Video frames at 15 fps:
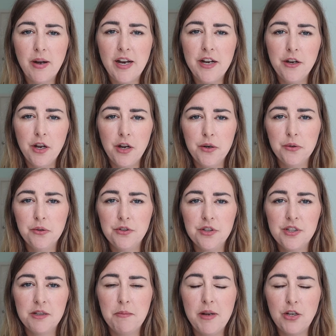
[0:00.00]
I know
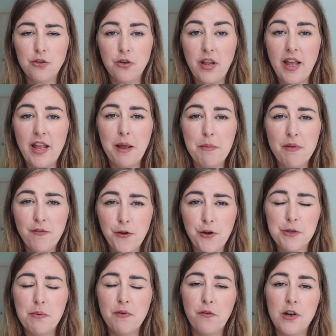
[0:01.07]
just to make sure that I am in
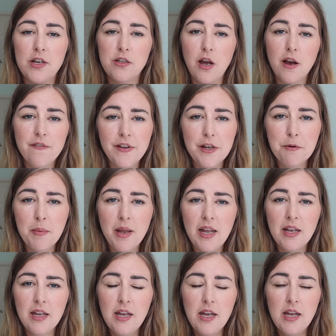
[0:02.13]
focus before I start
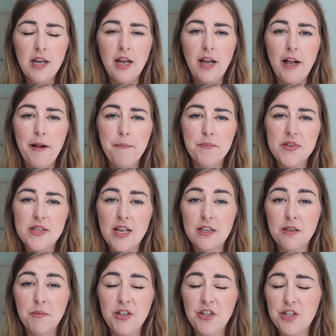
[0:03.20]
filming. So that's something